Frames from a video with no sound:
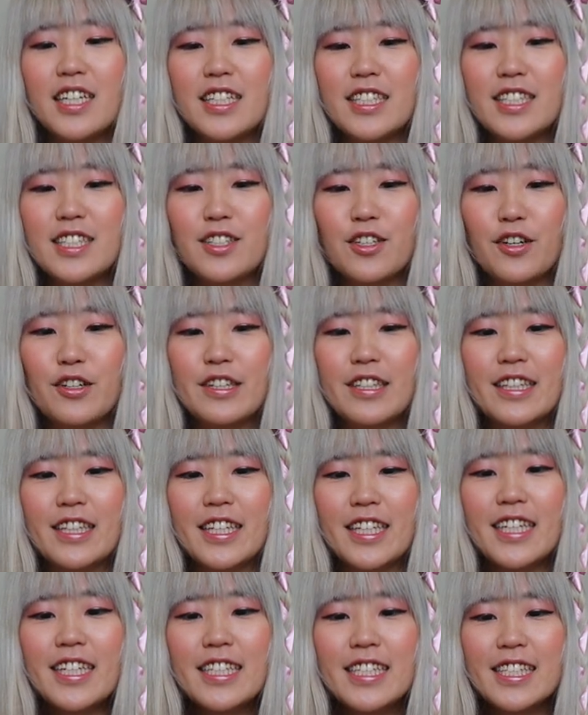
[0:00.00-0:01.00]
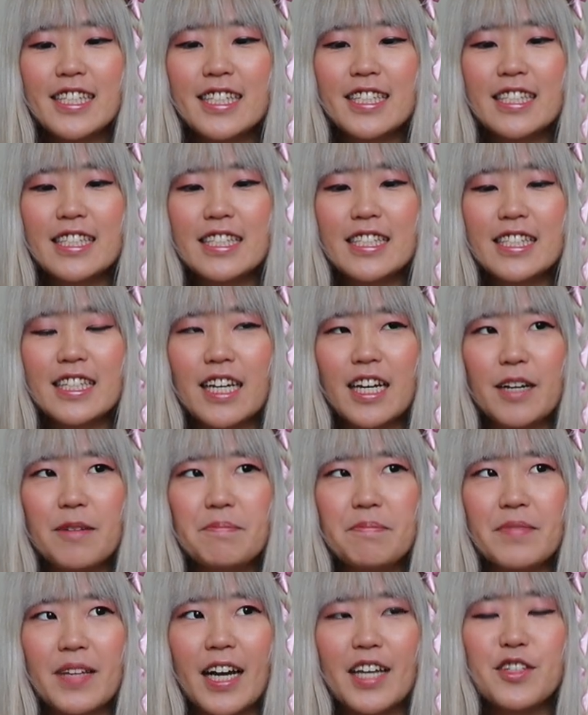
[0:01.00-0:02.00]
So this,
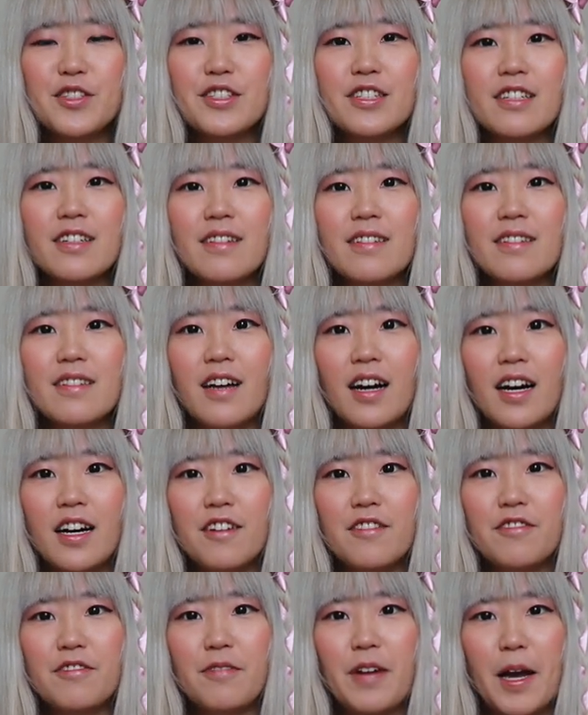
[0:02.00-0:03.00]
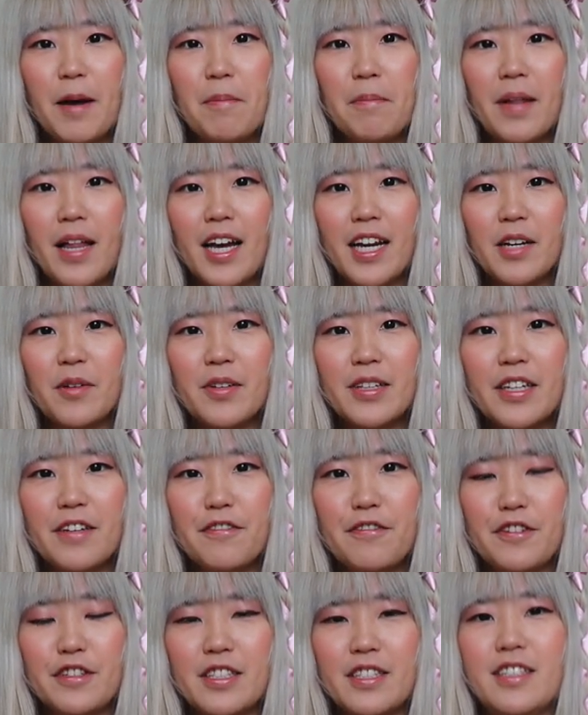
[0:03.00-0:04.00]
I used to love M B L A Q when they
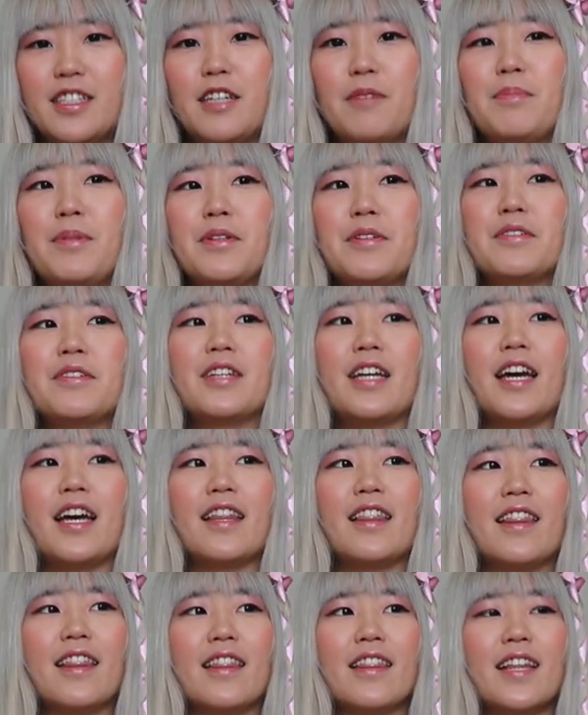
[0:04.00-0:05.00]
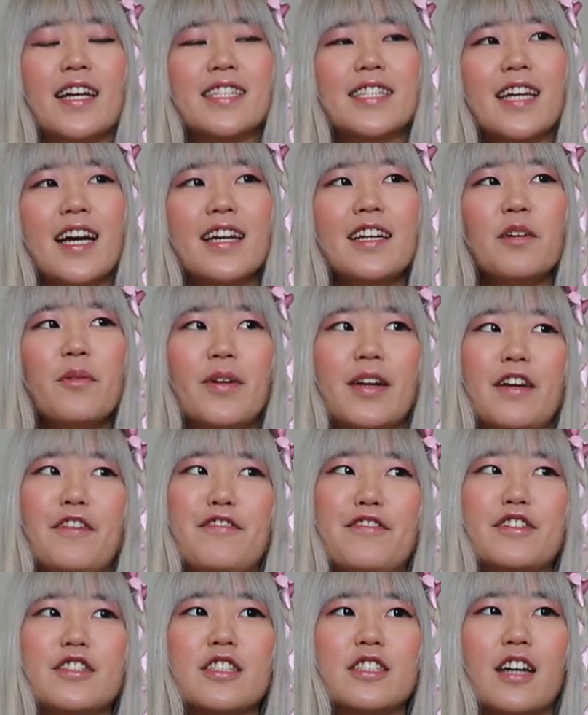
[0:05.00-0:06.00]
first debuted, and that's kind of when I
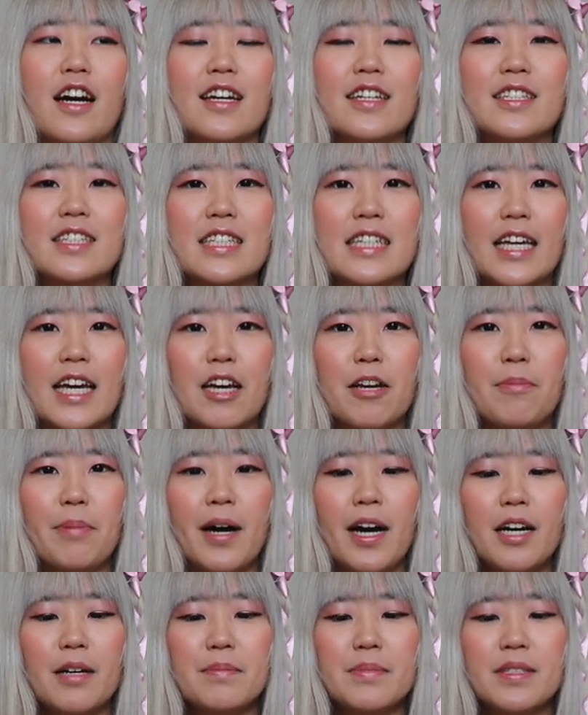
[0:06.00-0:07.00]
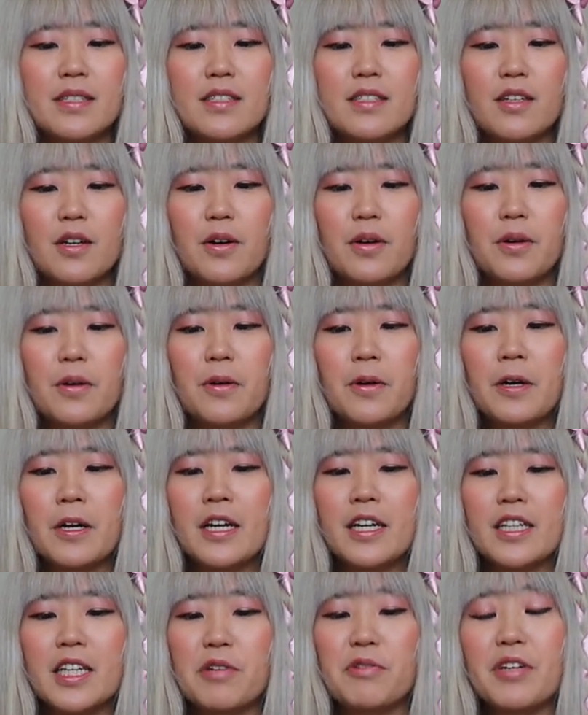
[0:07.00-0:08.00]
first got into K-pop, so
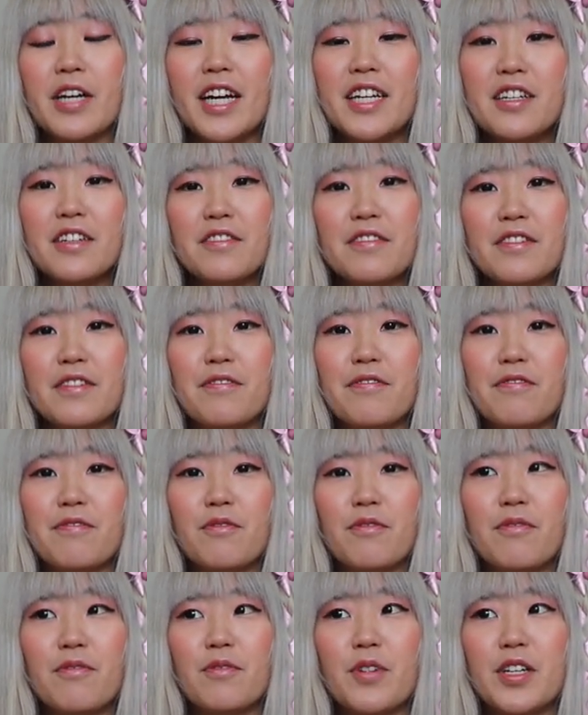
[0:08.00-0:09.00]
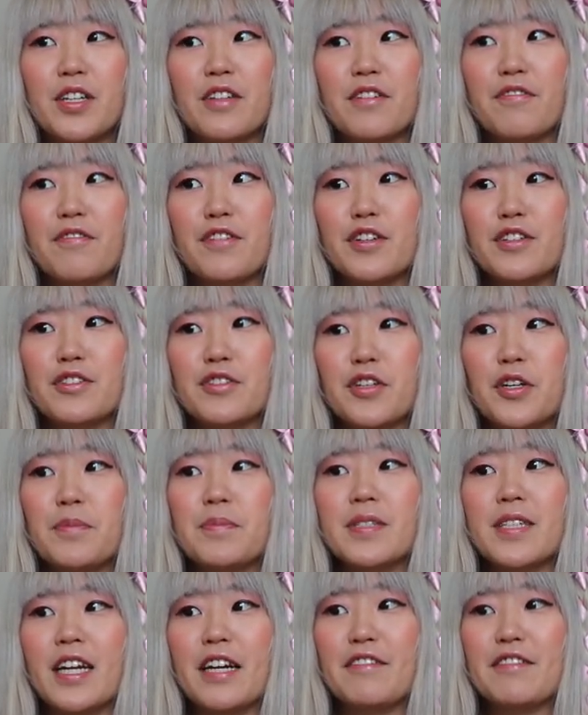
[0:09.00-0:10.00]
they were kind of the, one of the first
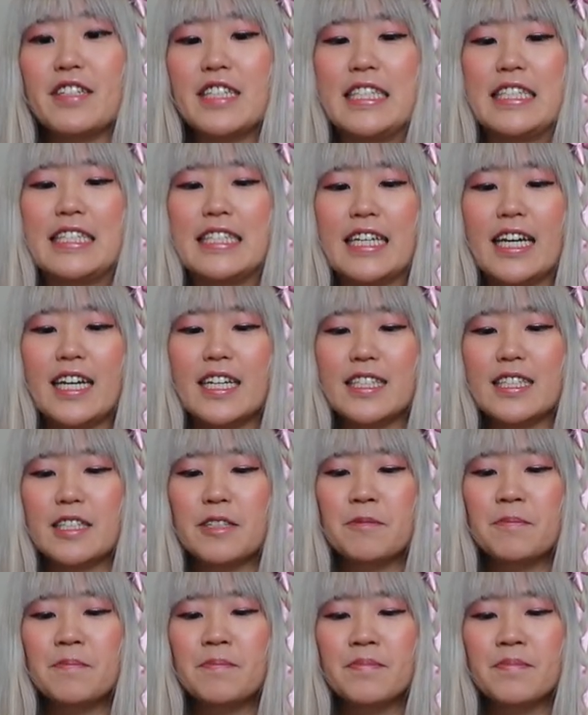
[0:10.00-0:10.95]
groups that I really stand.